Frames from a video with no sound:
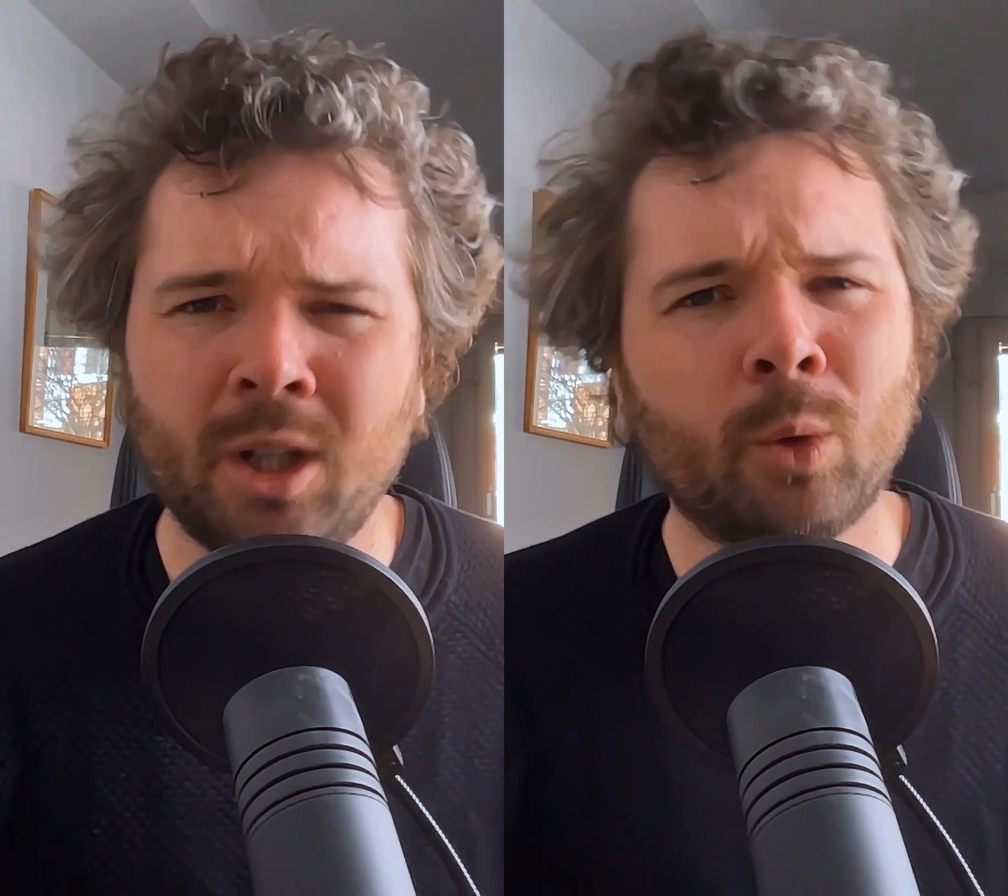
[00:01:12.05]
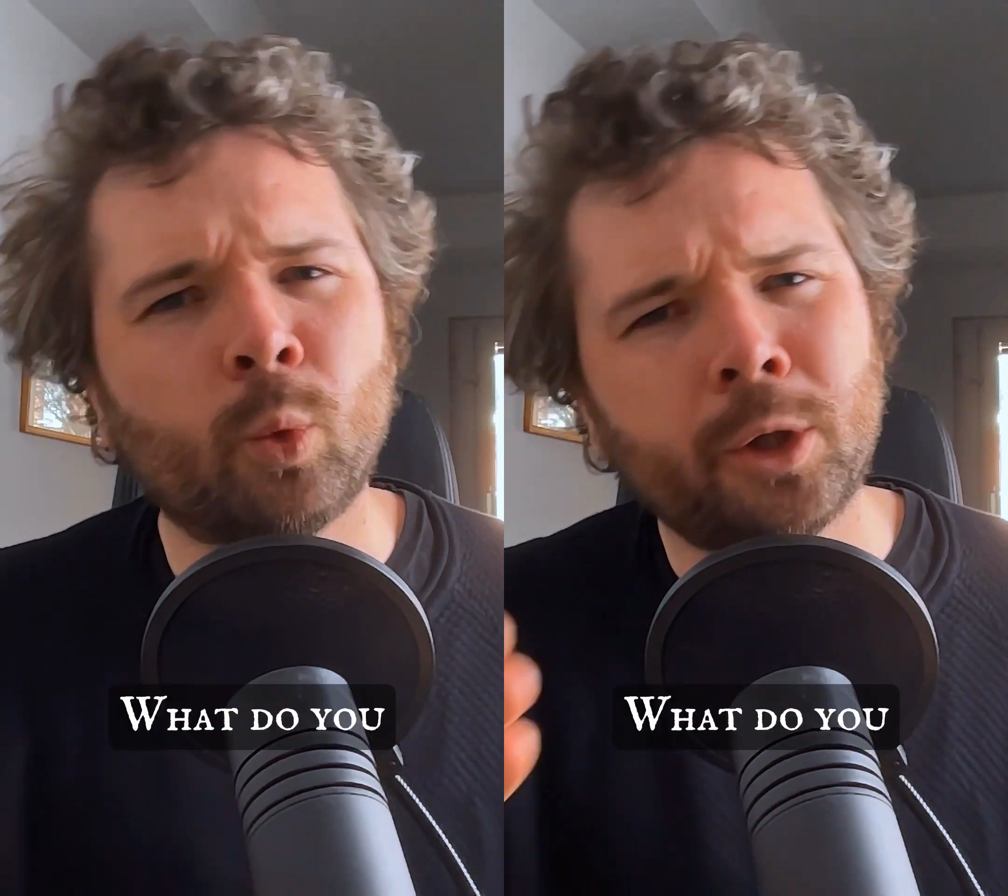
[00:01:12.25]

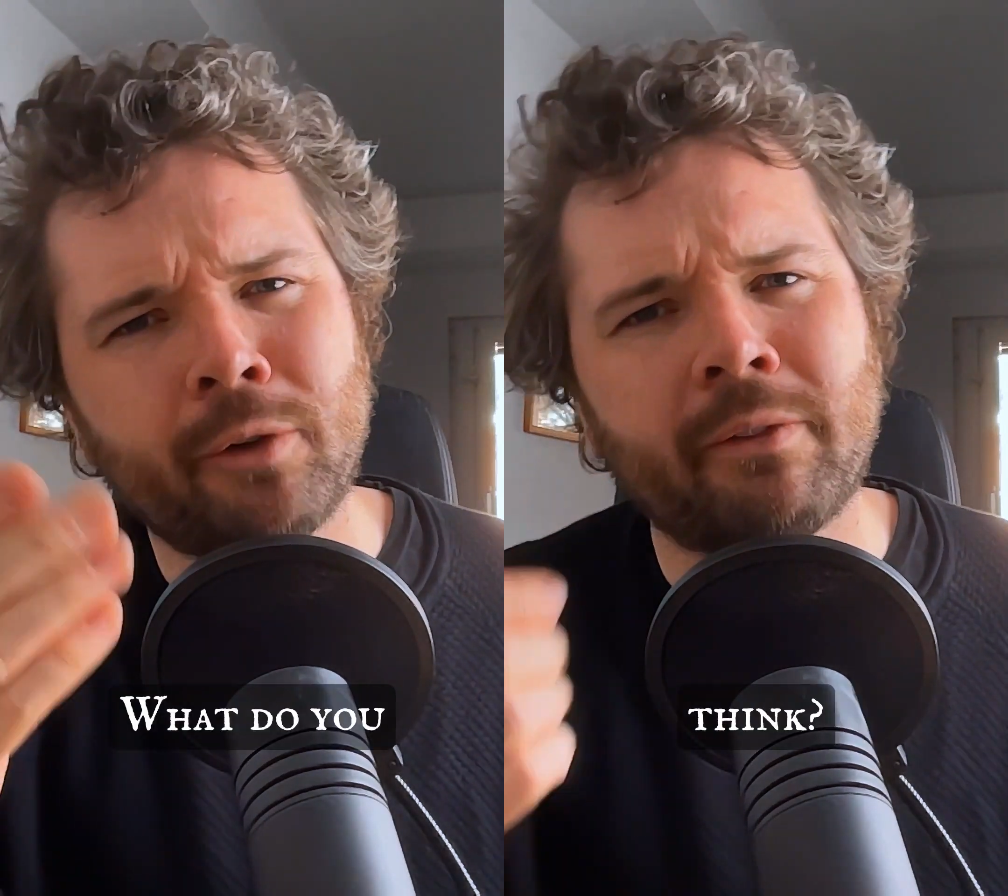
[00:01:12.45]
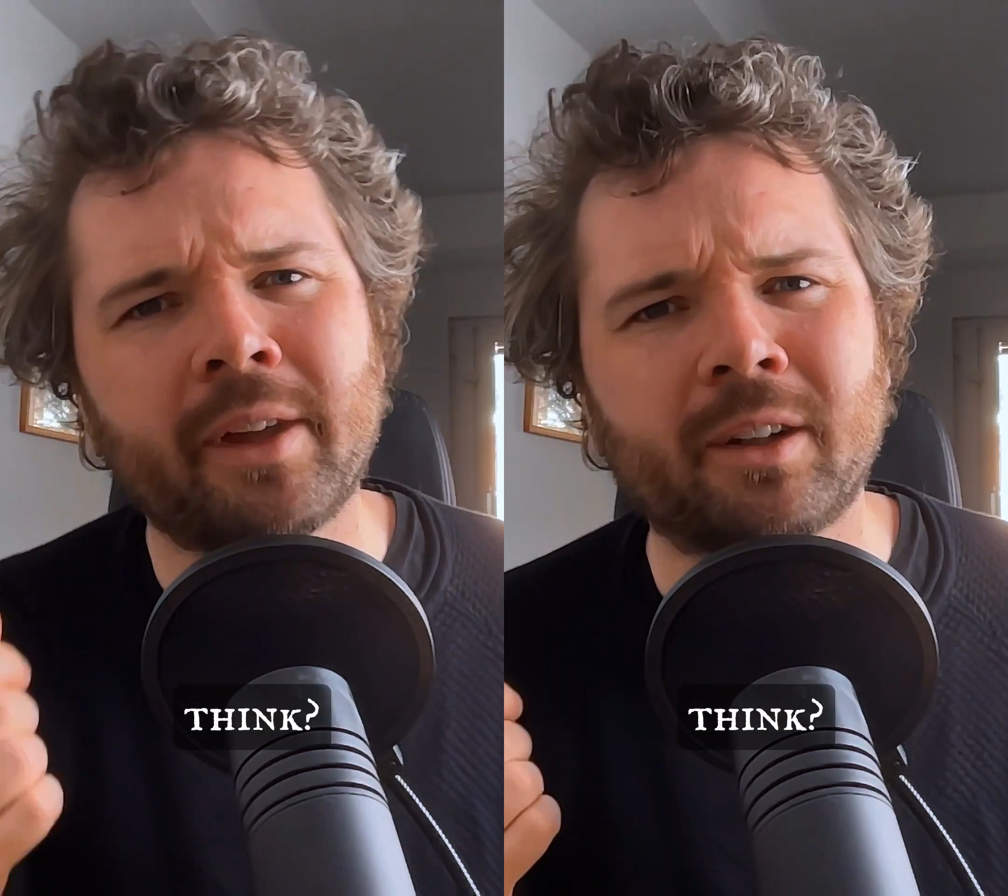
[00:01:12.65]
What do you
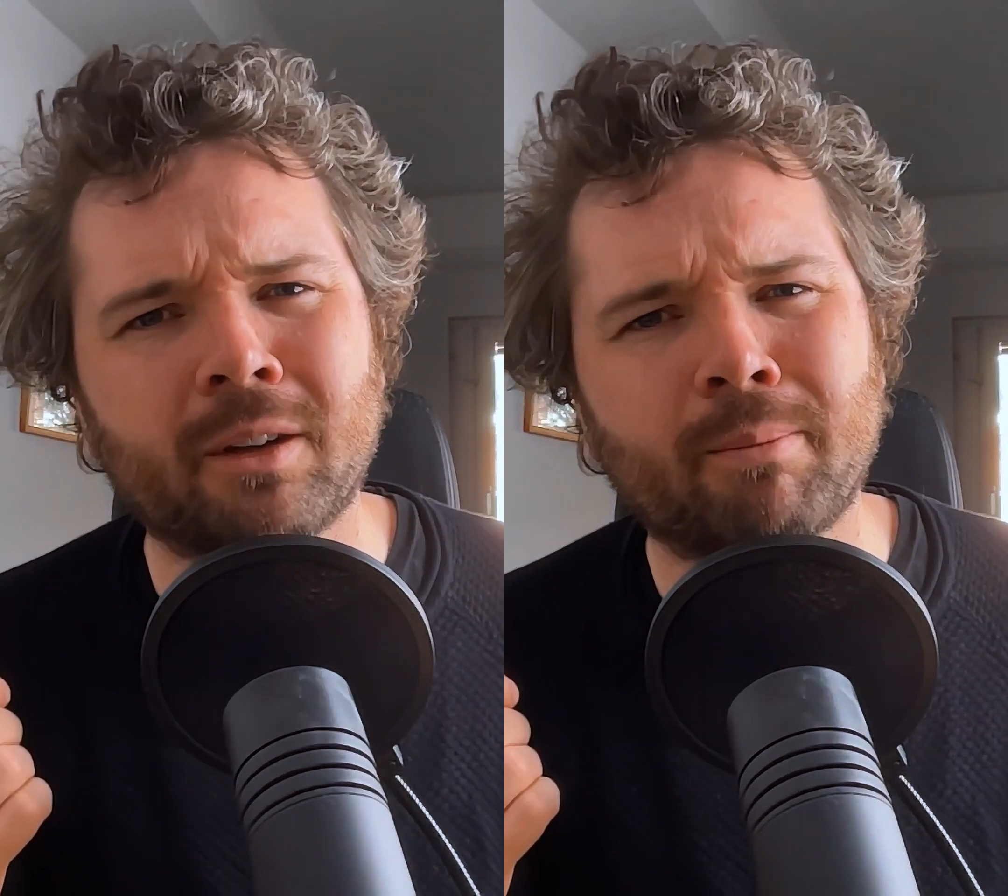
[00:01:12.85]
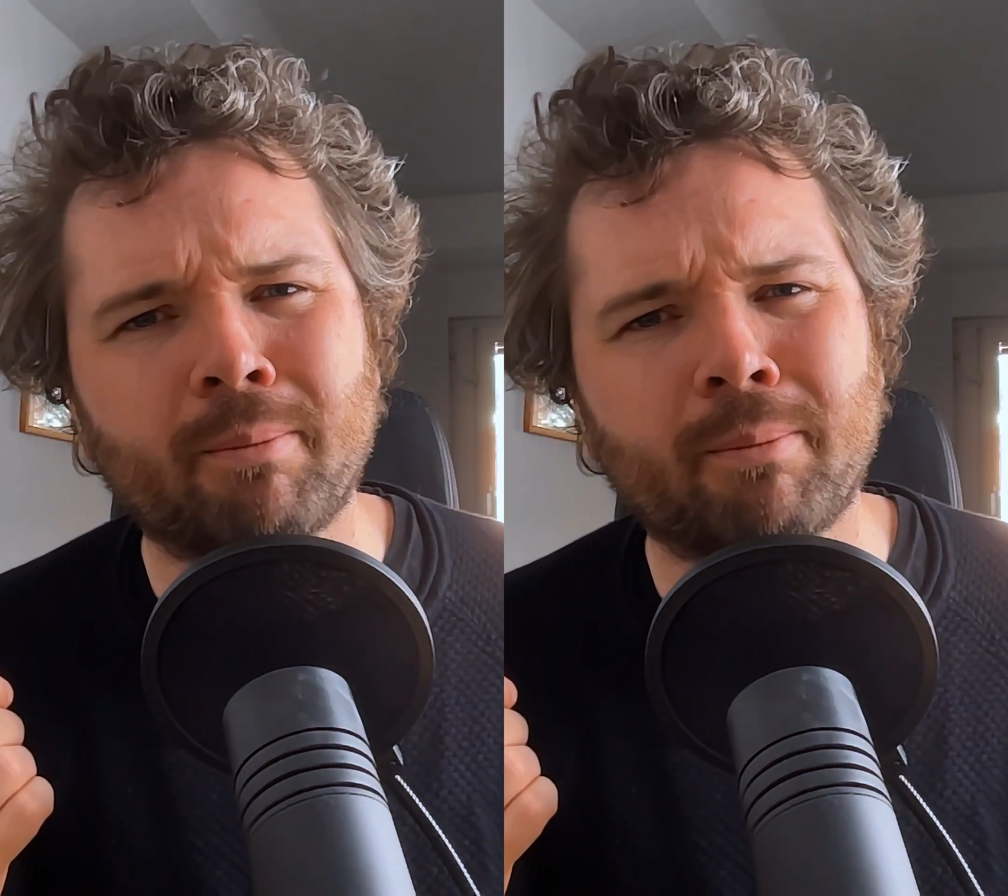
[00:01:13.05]
think?